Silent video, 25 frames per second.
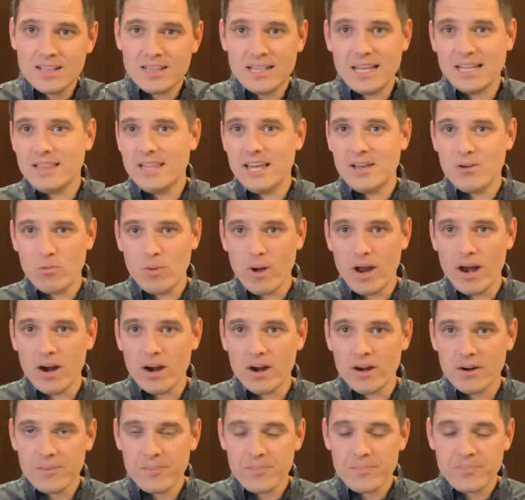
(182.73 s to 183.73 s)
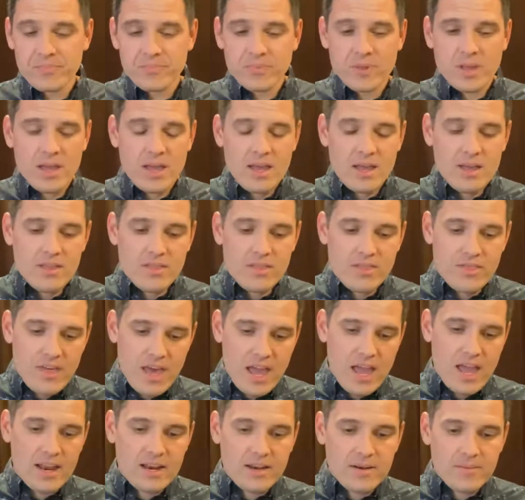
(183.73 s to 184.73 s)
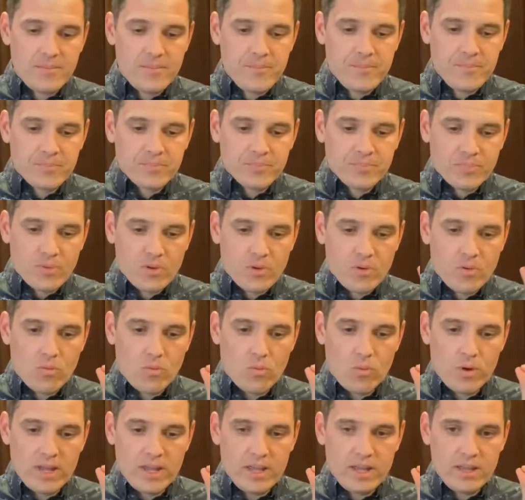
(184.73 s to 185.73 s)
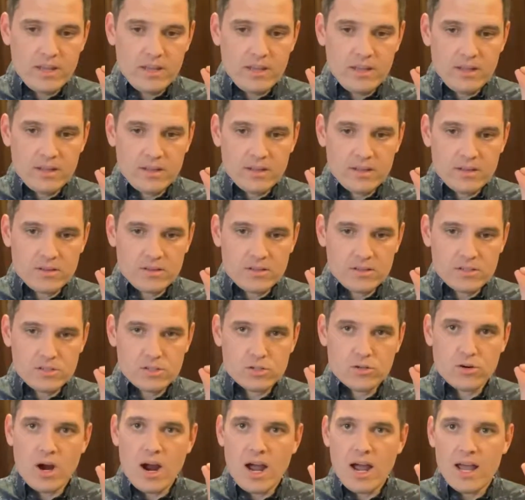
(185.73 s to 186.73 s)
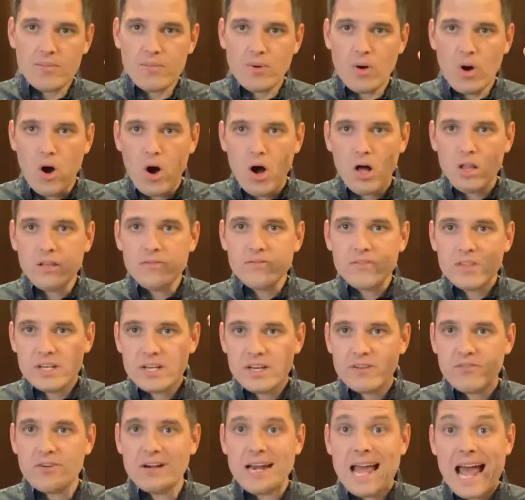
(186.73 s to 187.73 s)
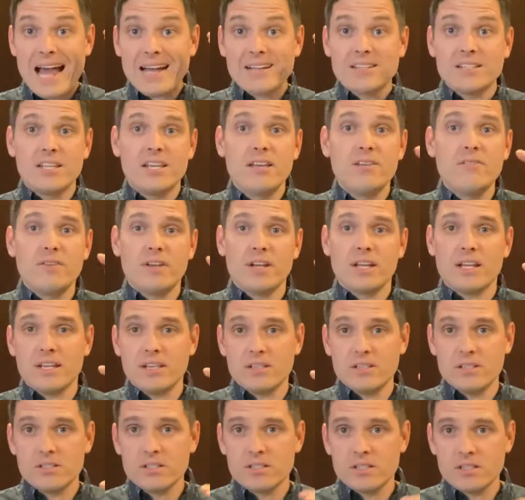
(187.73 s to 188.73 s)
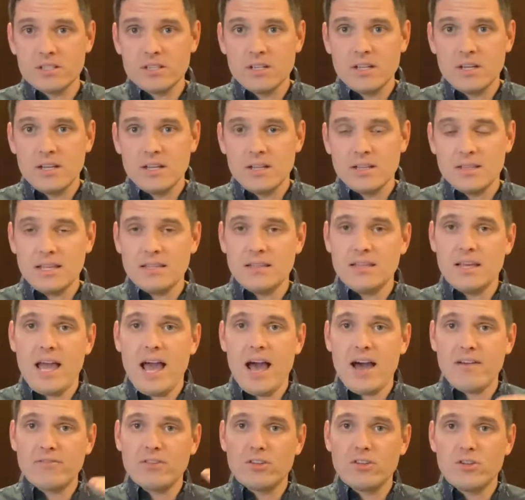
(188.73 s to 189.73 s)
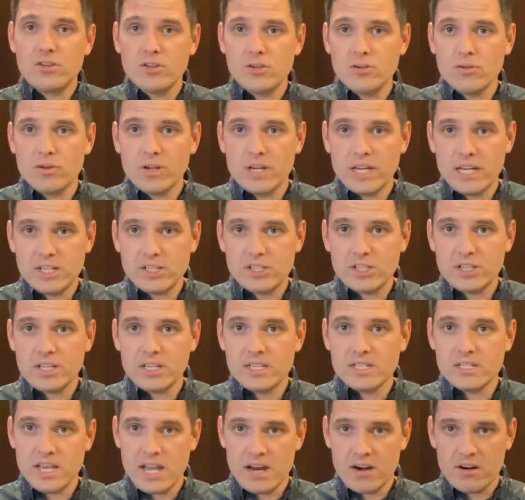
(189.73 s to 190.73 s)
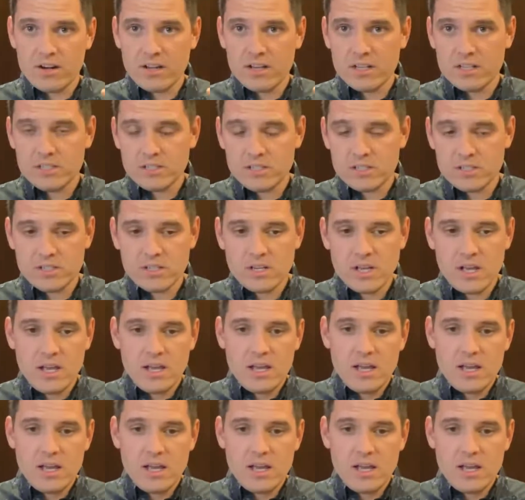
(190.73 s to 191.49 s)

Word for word: that they wear? Then we describe all of the different activities that they have to do in each of these areas